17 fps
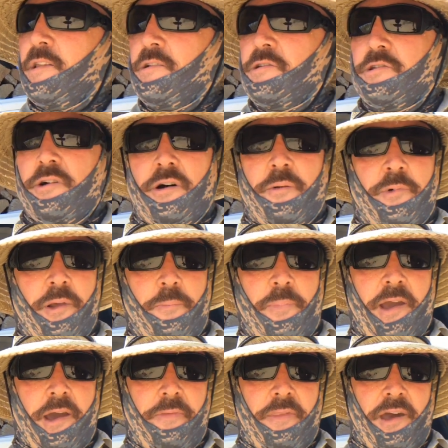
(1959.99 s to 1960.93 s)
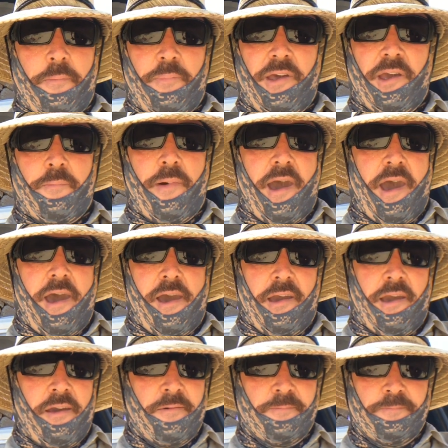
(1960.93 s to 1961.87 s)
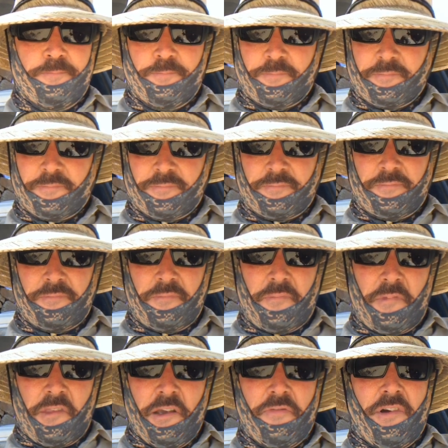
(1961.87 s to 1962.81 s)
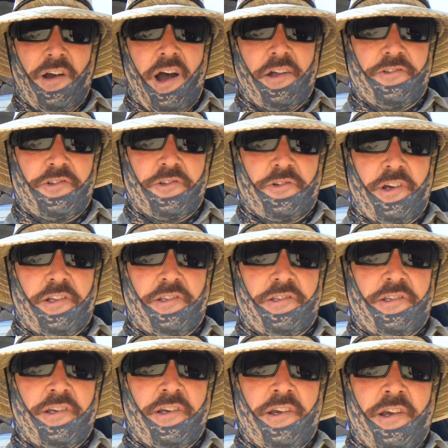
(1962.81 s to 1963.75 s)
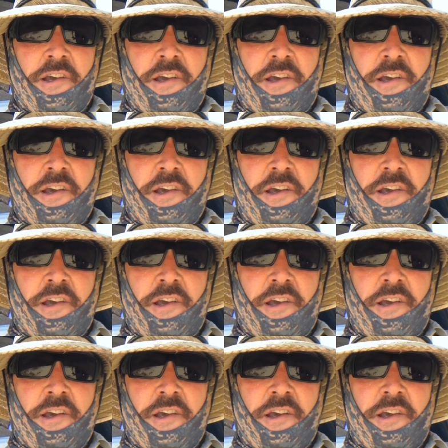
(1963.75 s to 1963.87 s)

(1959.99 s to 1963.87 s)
So I'm going to pan that big bag of concentrates,